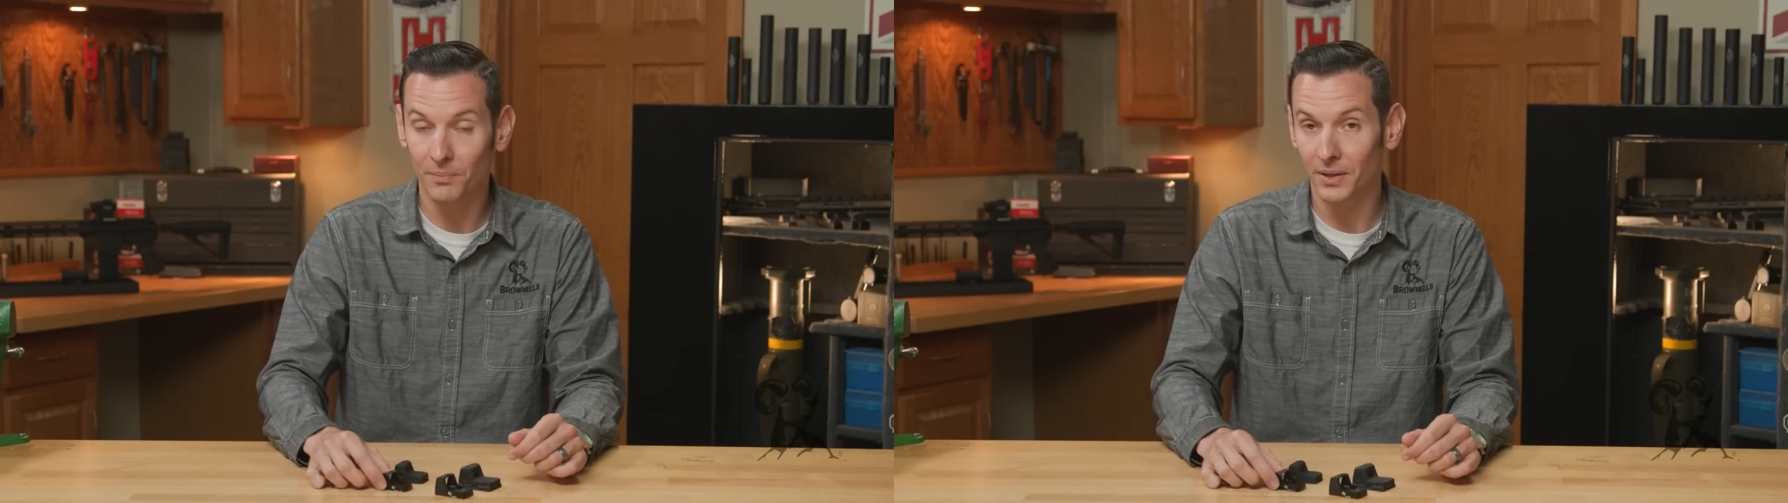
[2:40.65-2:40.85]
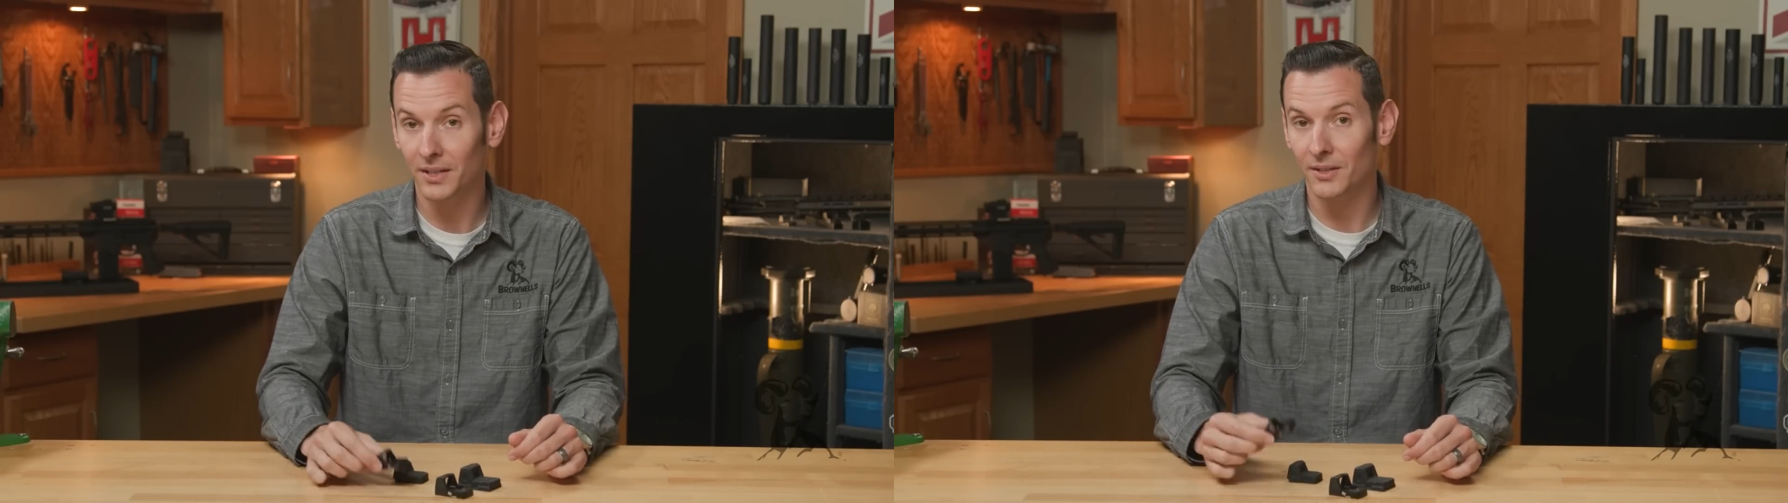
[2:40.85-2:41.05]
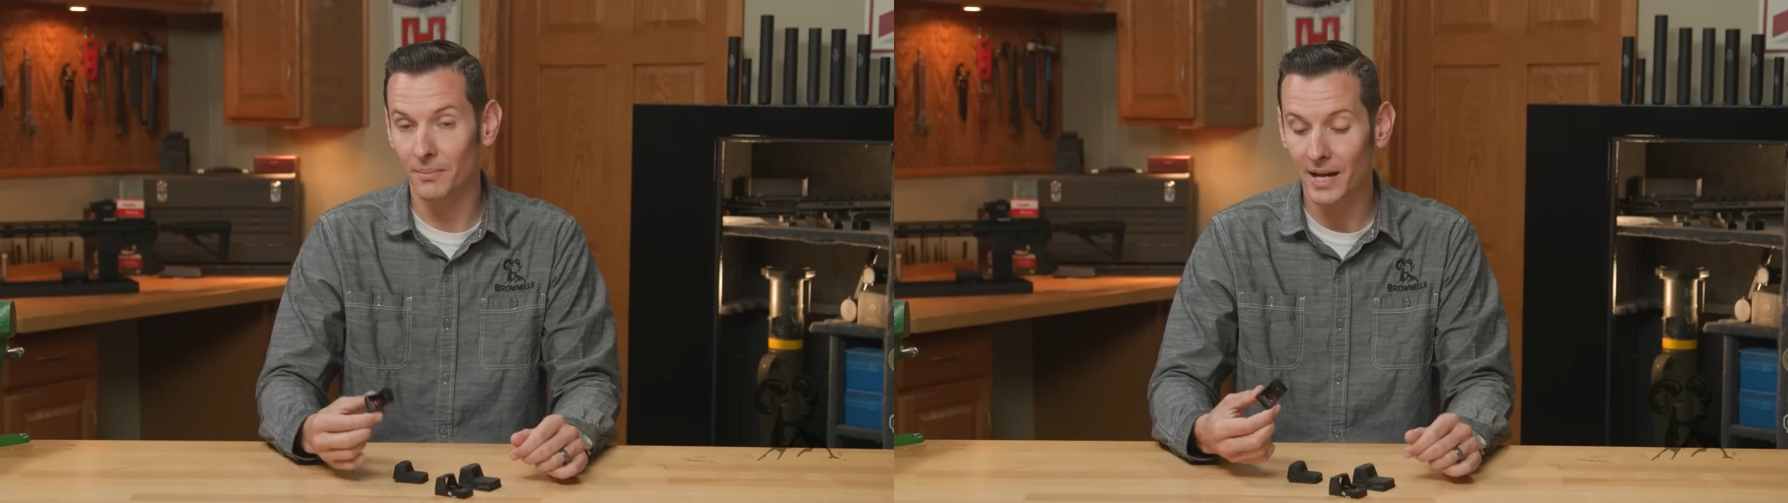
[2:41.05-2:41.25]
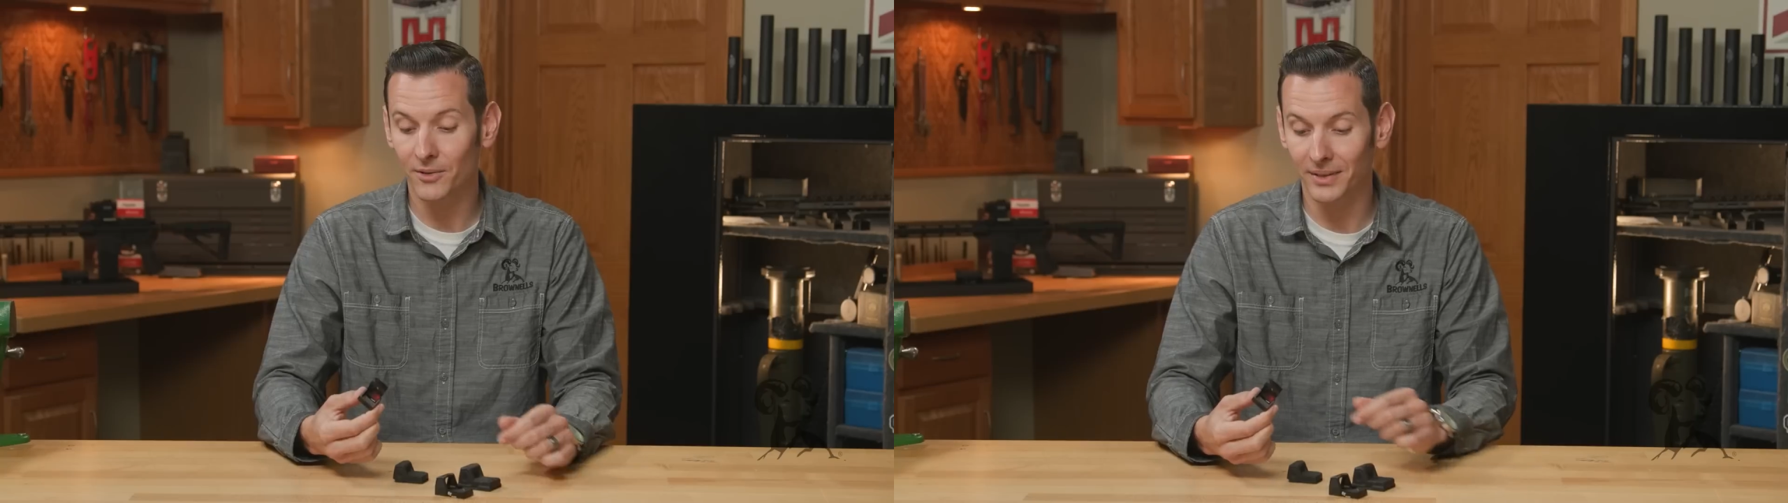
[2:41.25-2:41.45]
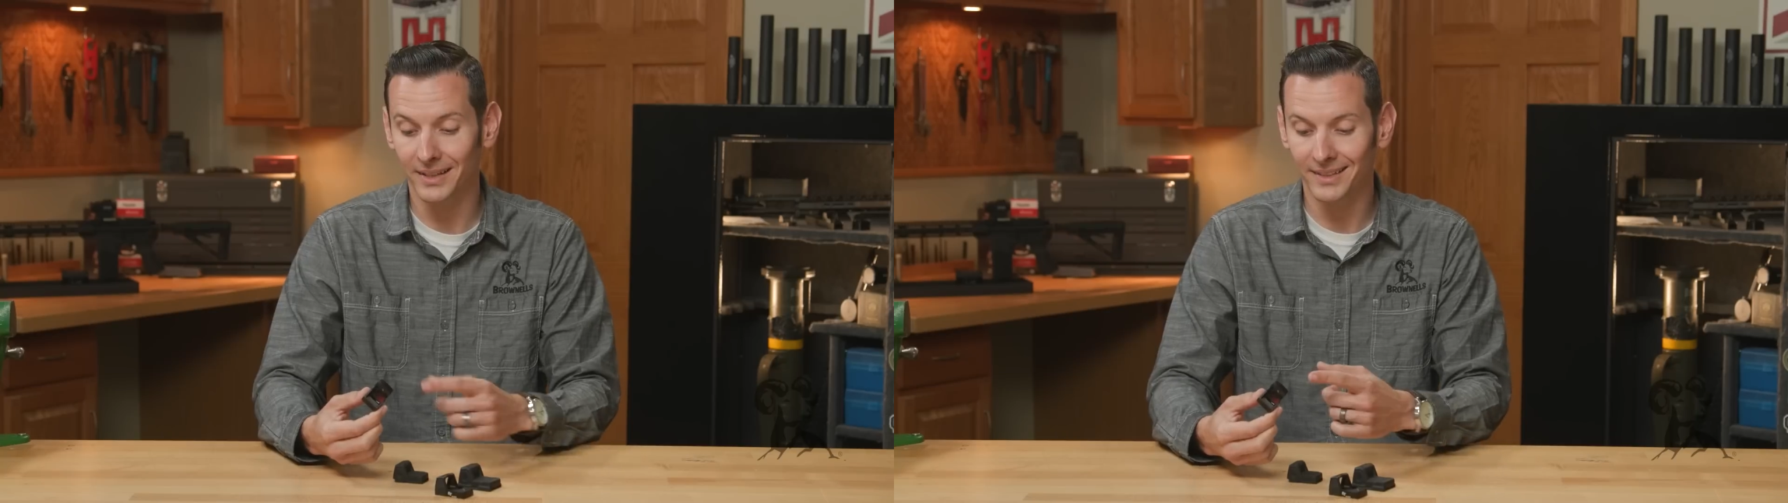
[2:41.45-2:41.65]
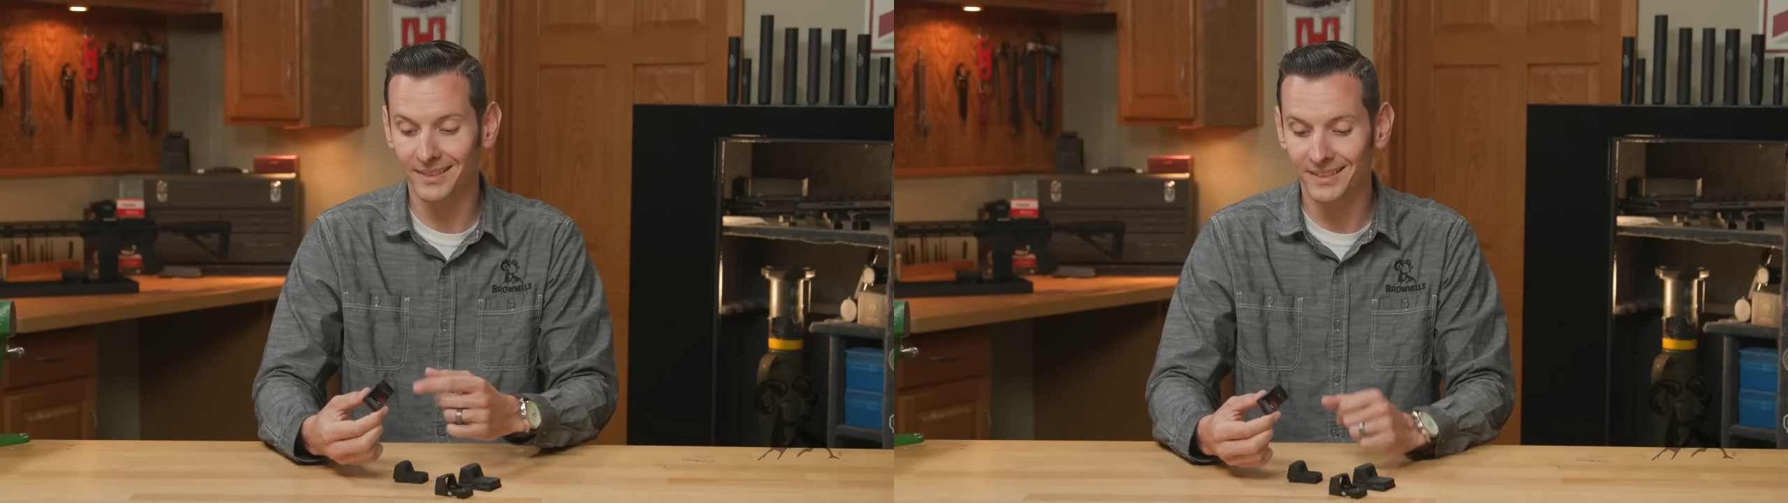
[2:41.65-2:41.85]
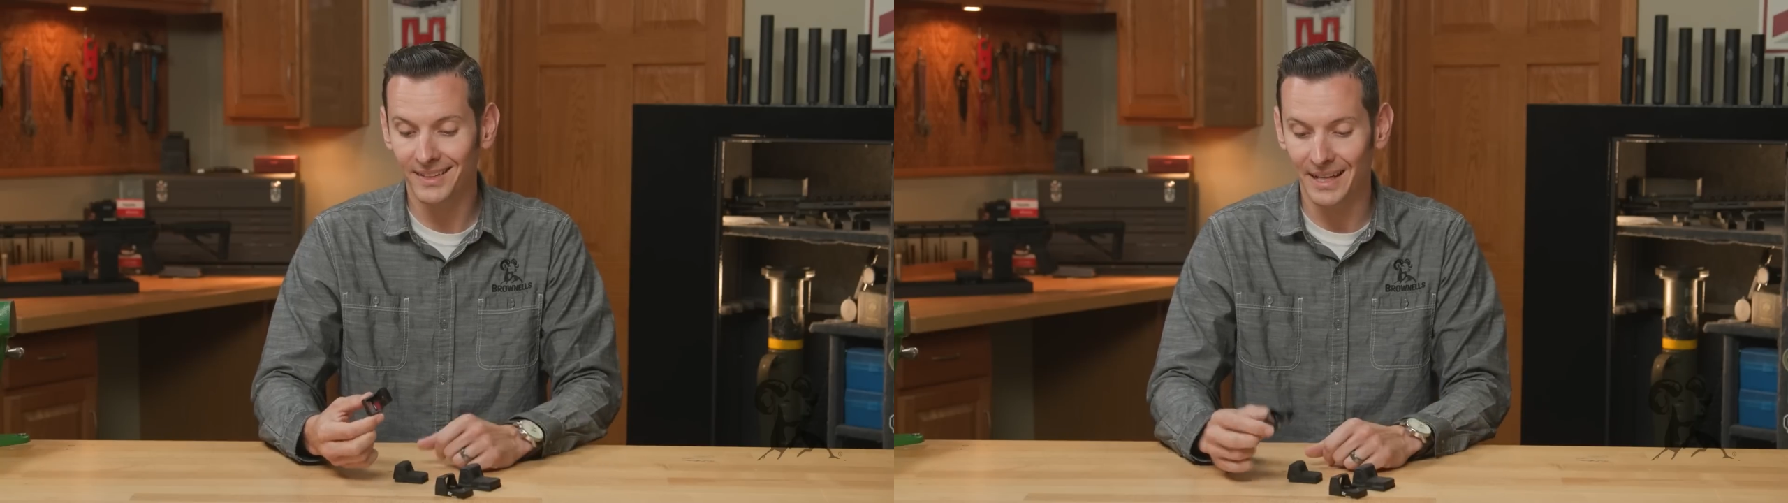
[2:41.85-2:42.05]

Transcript: Putting the battery in